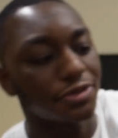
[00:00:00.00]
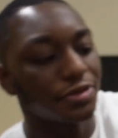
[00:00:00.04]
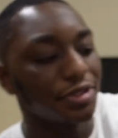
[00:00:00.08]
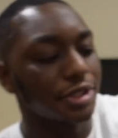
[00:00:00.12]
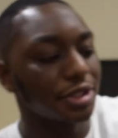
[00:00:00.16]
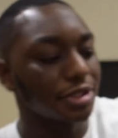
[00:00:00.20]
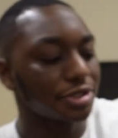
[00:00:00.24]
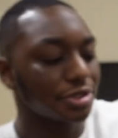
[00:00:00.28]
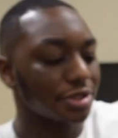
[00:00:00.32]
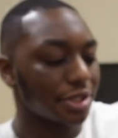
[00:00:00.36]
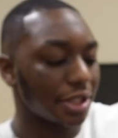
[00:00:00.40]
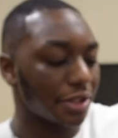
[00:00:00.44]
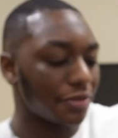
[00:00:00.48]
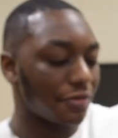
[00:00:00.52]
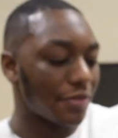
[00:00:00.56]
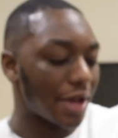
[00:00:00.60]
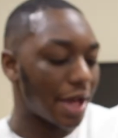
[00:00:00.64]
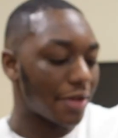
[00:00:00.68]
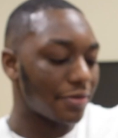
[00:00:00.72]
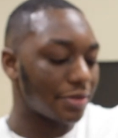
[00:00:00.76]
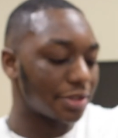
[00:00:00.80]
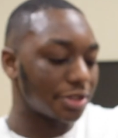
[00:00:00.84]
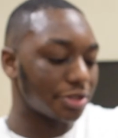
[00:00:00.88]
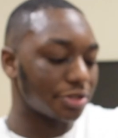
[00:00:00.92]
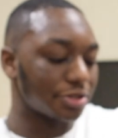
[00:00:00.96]
figures are like
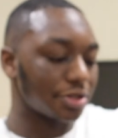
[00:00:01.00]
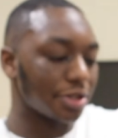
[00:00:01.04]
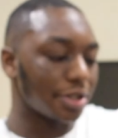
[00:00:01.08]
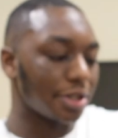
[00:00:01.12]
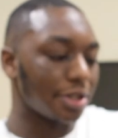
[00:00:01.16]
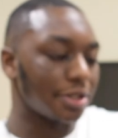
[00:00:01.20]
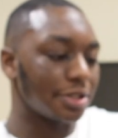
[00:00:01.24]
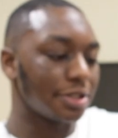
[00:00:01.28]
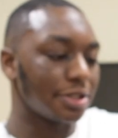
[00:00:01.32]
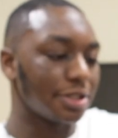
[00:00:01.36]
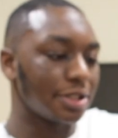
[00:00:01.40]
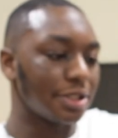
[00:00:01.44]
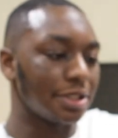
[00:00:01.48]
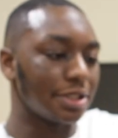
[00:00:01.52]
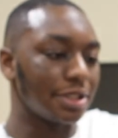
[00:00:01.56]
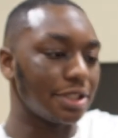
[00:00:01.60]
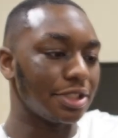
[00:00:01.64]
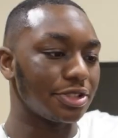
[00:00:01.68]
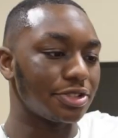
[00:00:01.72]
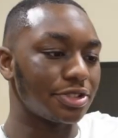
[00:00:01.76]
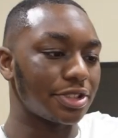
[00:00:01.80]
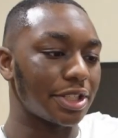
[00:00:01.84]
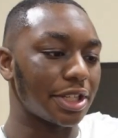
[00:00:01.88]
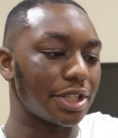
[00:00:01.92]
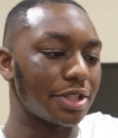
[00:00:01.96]
5 inches tall.
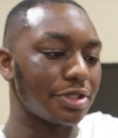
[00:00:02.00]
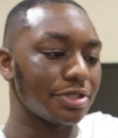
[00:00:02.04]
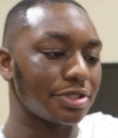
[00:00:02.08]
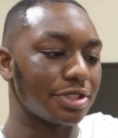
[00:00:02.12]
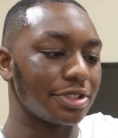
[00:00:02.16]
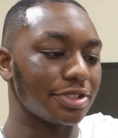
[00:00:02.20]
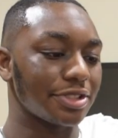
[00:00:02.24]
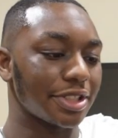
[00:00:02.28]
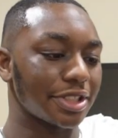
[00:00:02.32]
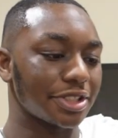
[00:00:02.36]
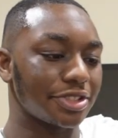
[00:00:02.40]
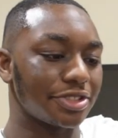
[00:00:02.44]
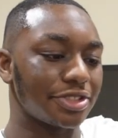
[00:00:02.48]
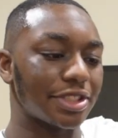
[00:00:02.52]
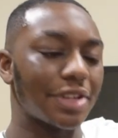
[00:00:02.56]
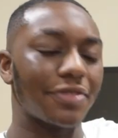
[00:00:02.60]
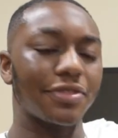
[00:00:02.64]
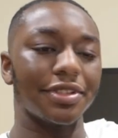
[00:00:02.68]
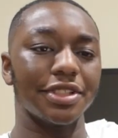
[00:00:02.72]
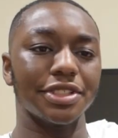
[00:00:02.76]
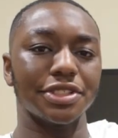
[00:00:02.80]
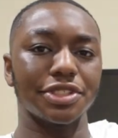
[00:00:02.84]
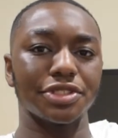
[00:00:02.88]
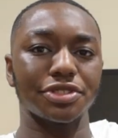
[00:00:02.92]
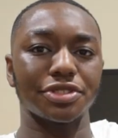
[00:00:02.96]
This Thanos, he's like
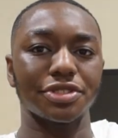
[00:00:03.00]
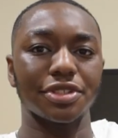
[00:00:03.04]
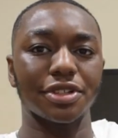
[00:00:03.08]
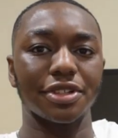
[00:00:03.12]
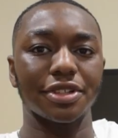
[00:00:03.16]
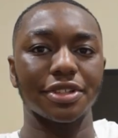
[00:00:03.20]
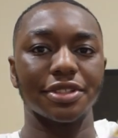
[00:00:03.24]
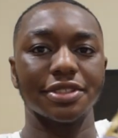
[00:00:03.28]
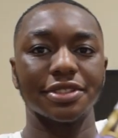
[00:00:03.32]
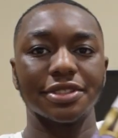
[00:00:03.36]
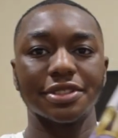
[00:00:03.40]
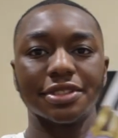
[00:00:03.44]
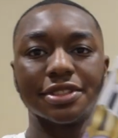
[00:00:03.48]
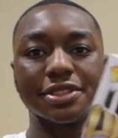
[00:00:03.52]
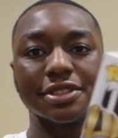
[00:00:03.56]
7 inches tall.